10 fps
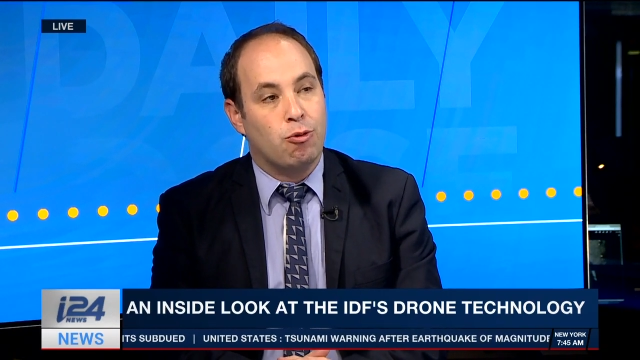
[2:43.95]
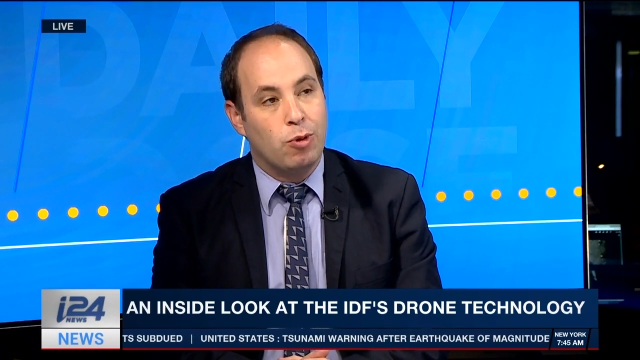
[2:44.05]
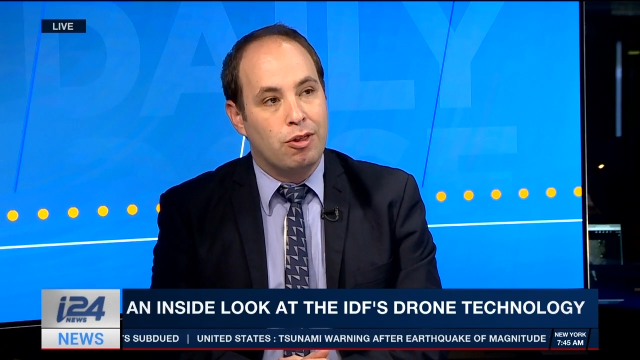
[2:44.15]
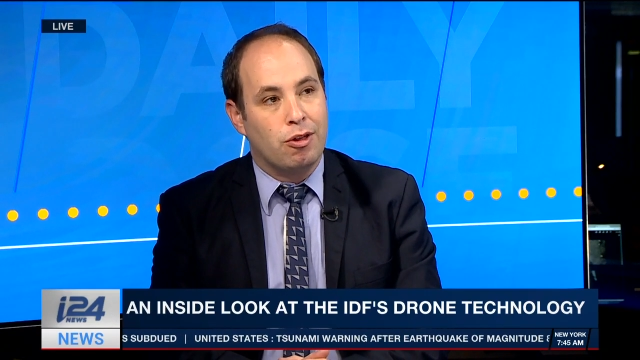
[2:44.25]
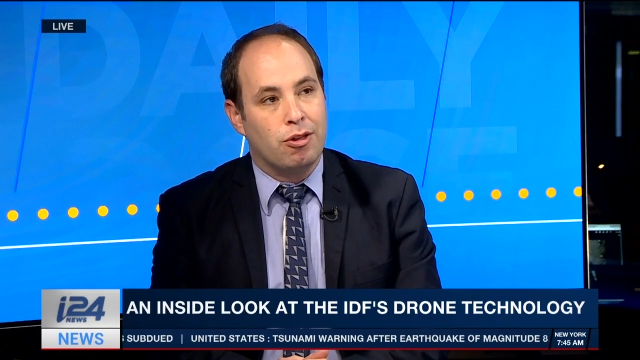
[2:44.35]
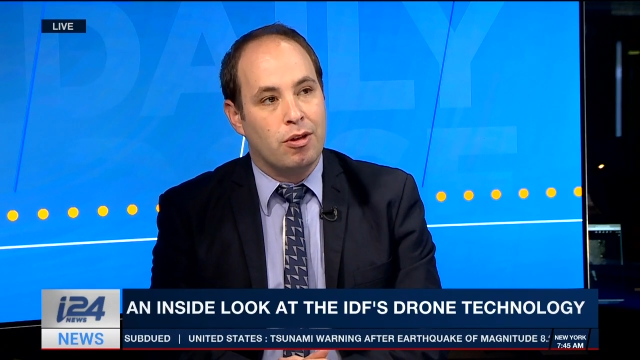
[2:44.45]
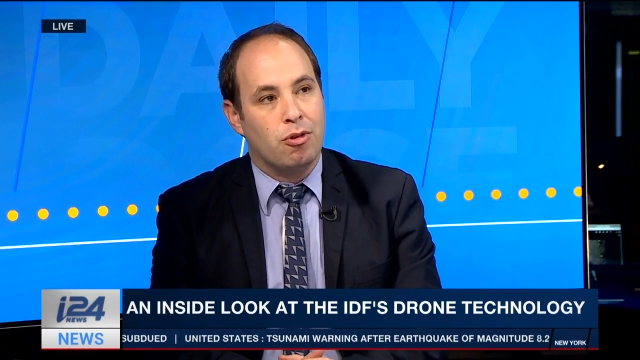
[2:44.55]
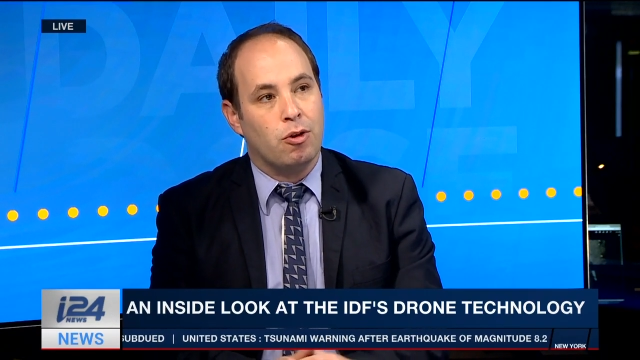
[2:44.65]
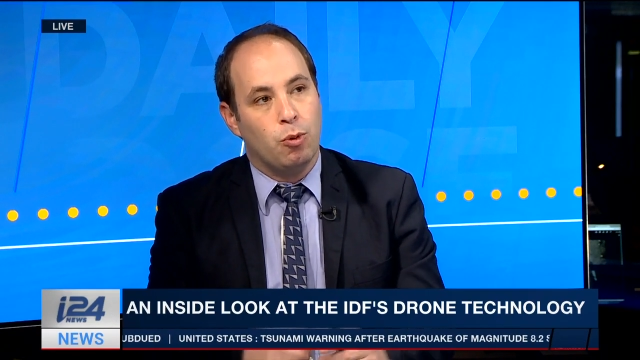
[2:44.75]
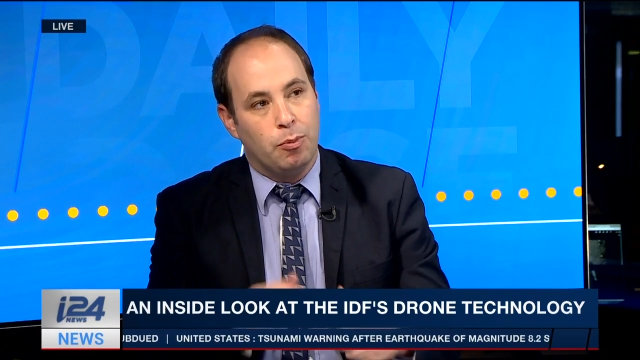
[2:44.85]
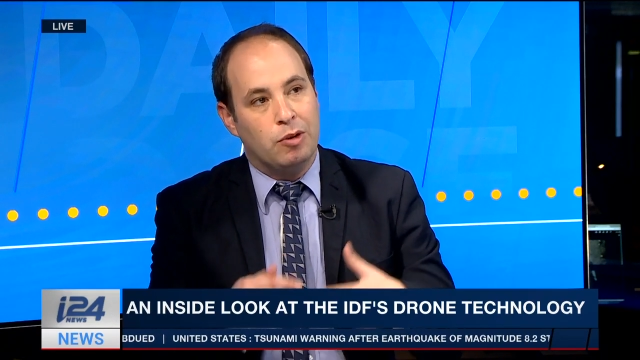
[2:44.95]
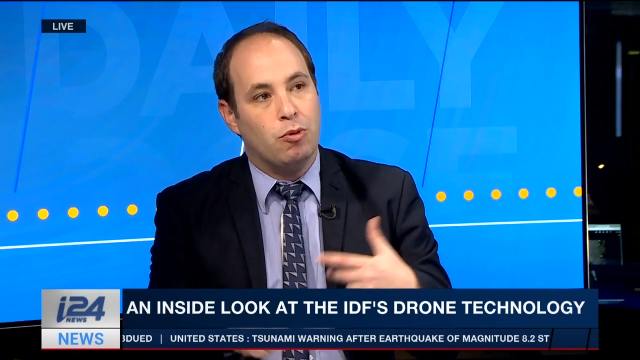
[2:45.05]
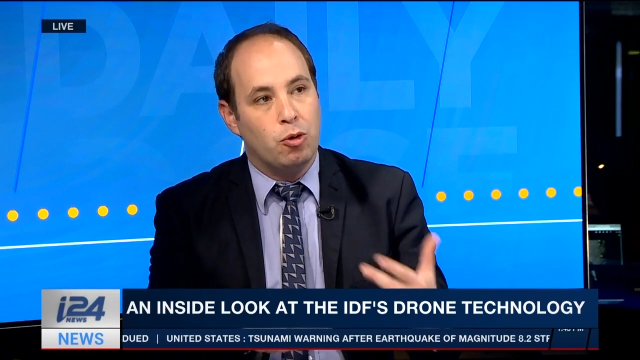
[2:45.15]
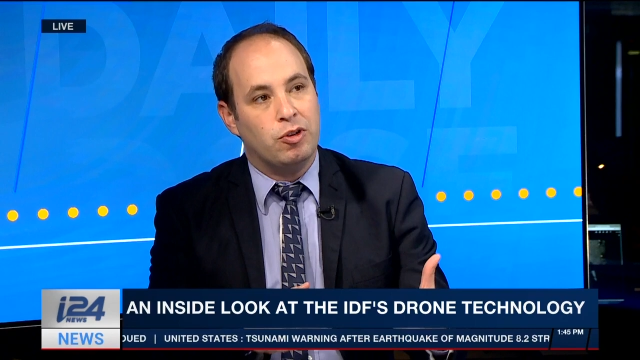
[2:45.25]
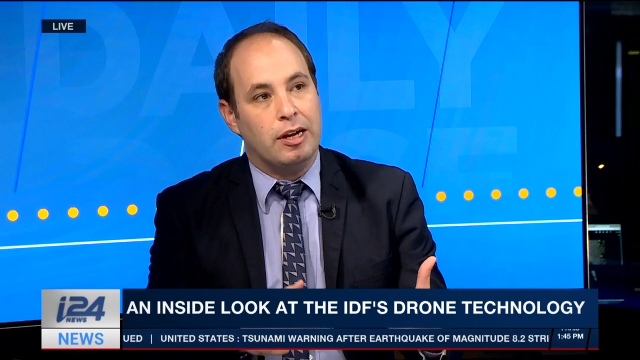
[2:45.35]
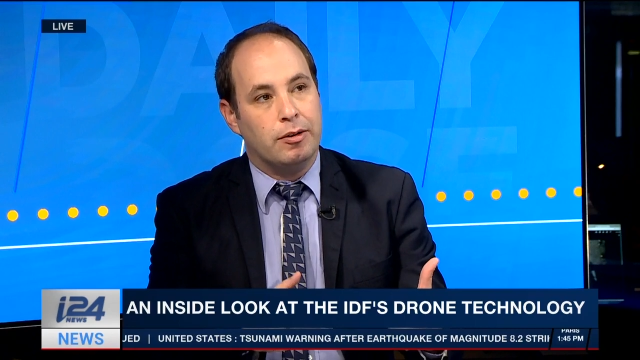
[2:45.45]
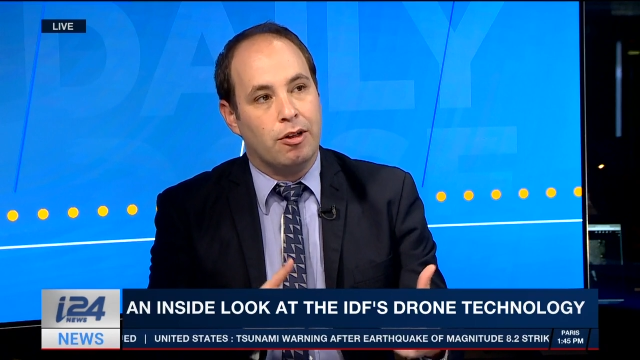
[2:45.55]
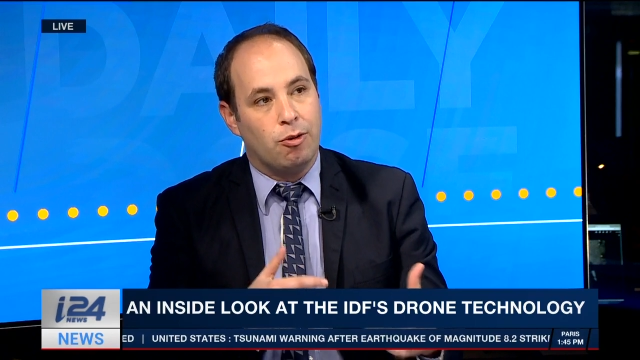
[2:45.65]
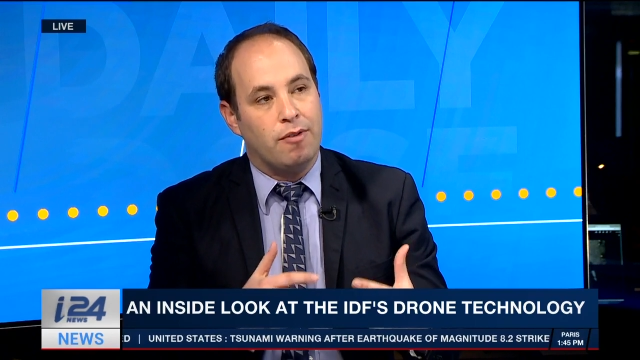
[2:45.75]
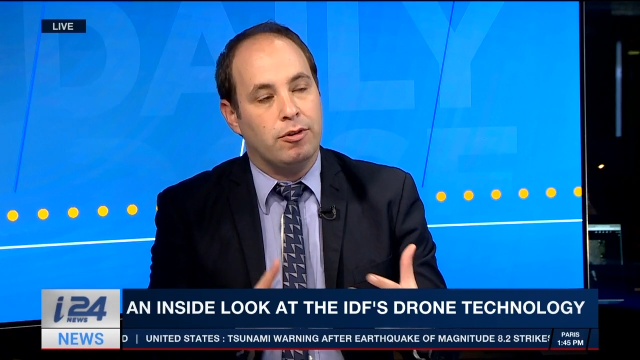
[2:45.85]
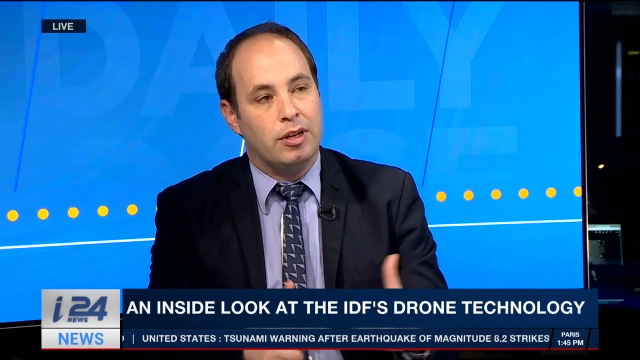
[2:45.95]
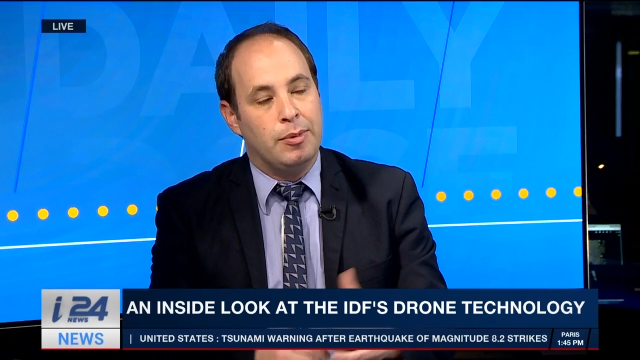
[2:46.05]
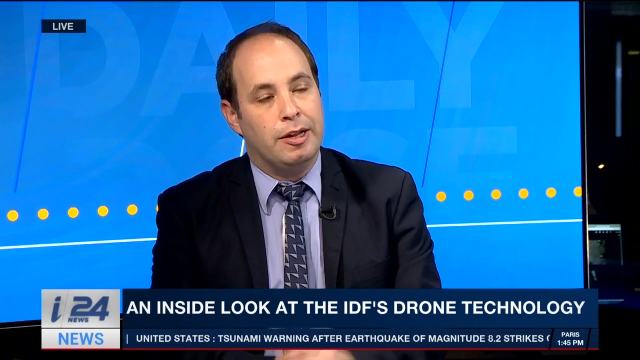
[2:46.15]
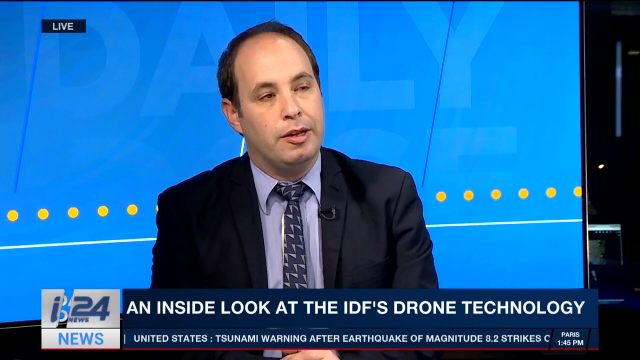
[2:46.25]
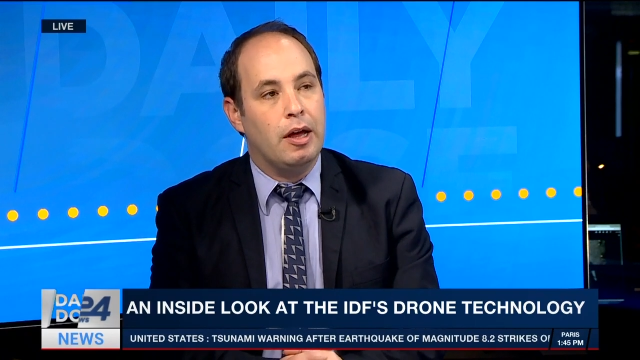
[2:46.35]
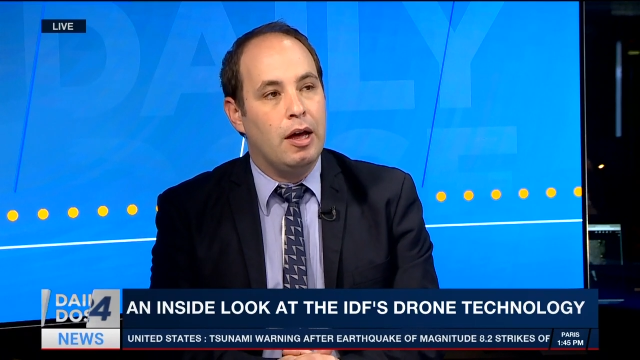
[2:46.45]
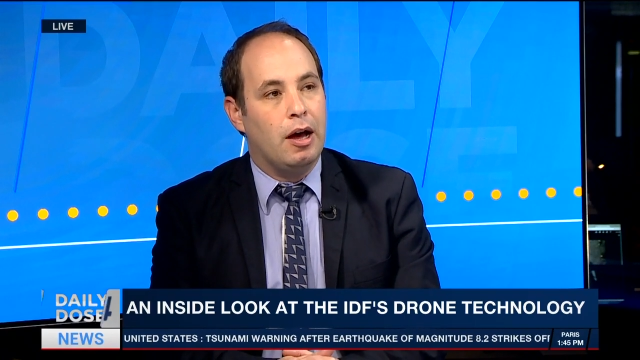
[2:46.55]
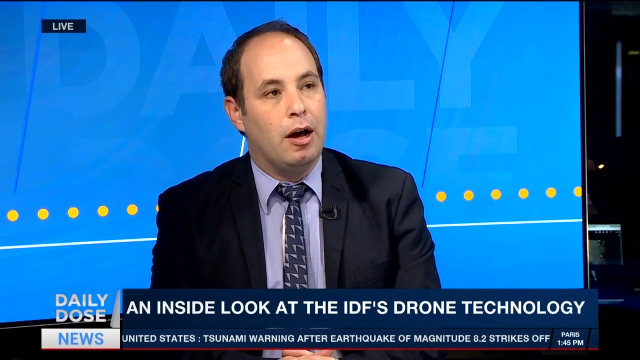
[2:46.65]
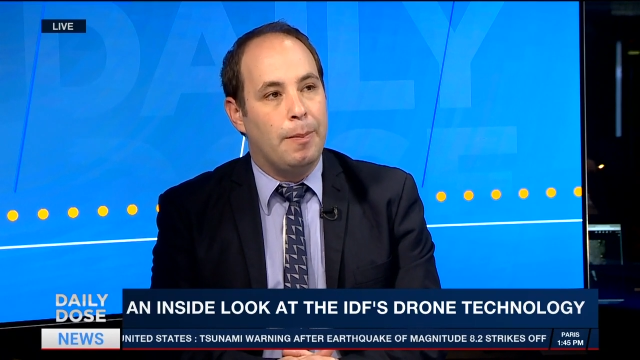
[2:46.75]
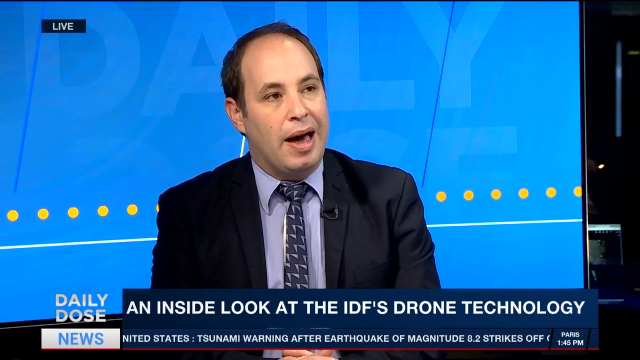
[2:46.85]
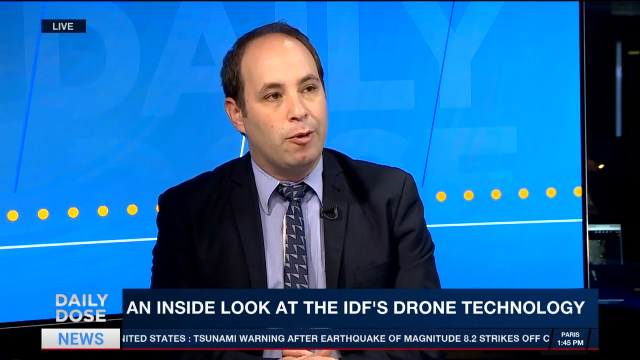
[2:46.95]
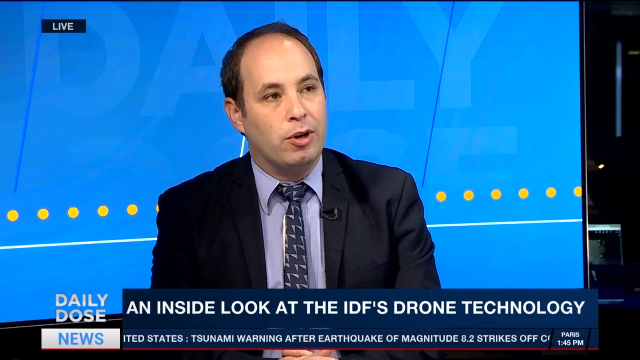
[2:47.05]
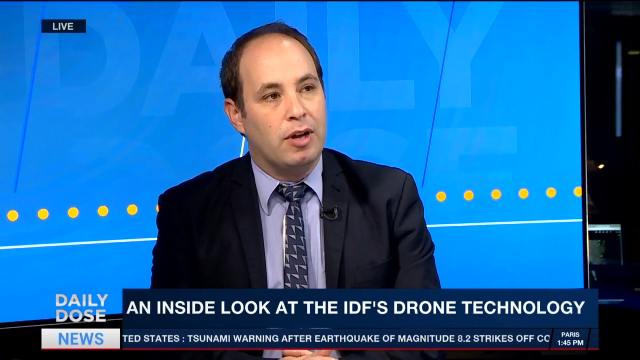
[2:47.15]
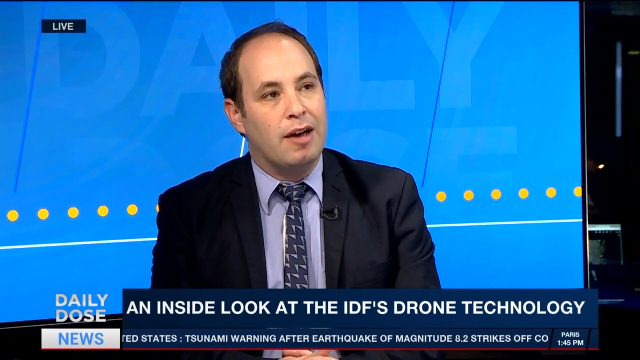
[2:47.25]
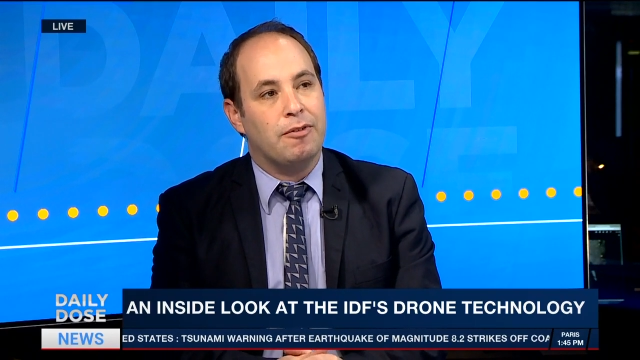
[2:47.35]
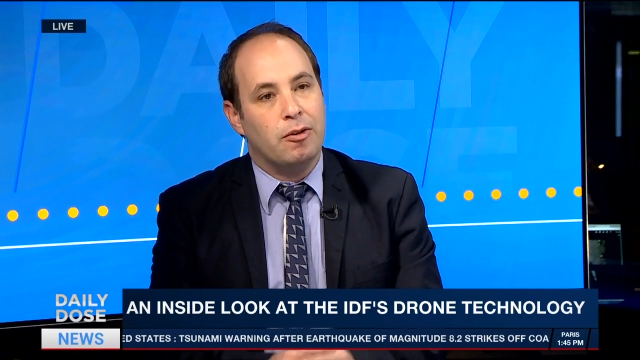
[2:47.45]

3 systems that will be rotated because you have a limited battery life.